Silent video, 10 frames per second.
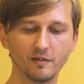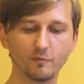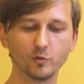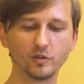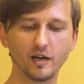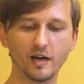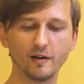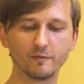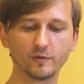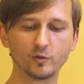would
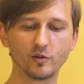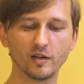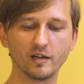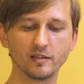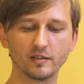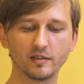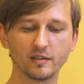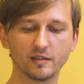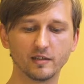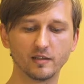have to run
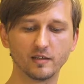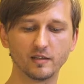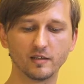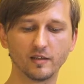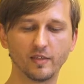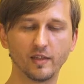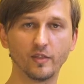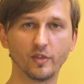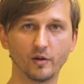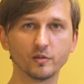
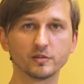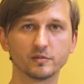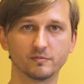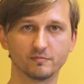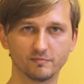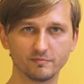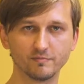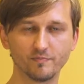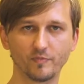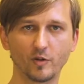those
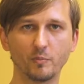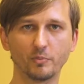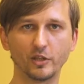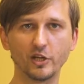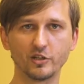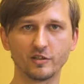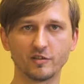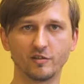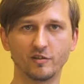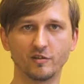
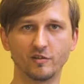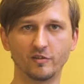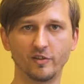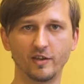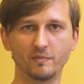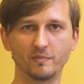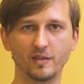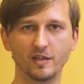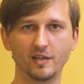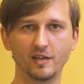computations on them.
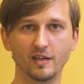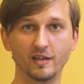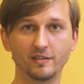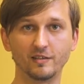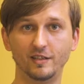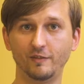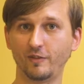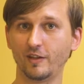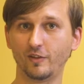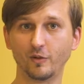And if
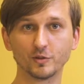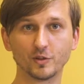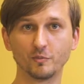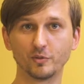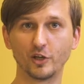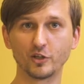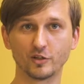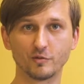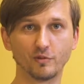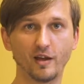those
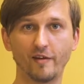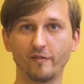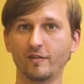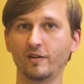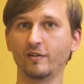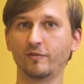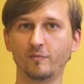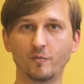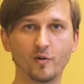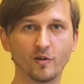computations would have
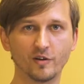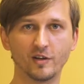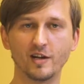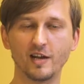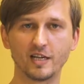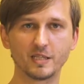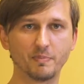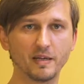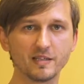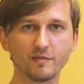more
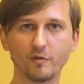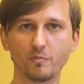expensive